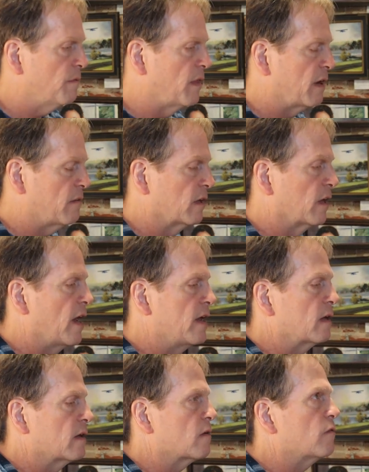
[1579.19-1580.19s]
They
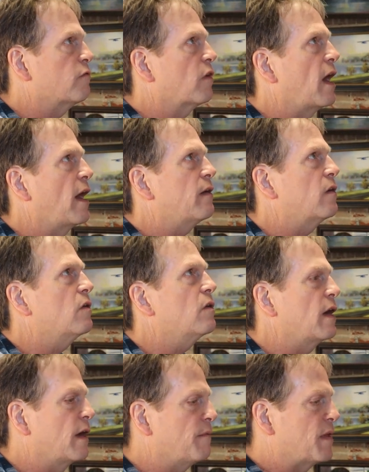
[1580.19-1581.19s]
lay a little
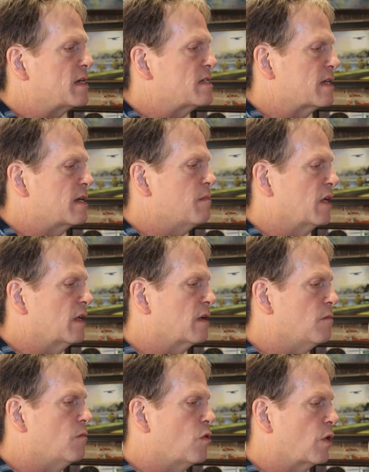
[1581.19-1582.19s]
flatter and they seem a
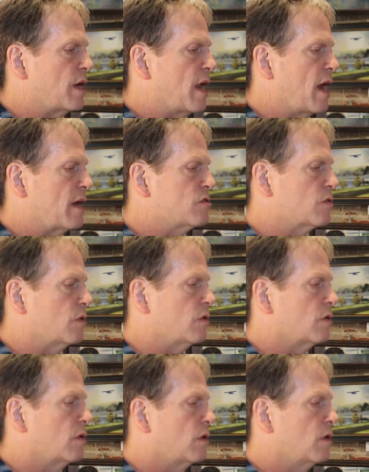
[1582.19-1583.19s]
little more natural.